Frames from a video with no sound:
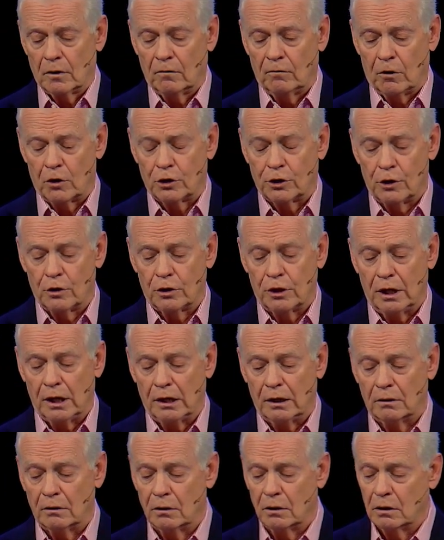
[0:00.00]
Verse
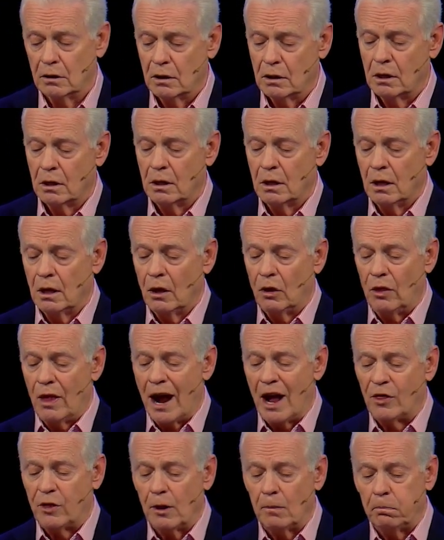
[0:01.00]
thirteen.
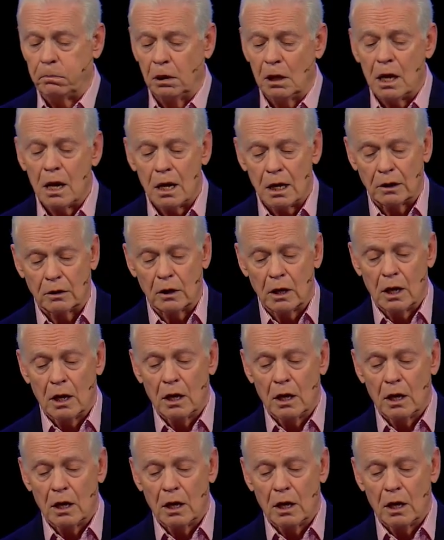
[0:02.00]
Now the blood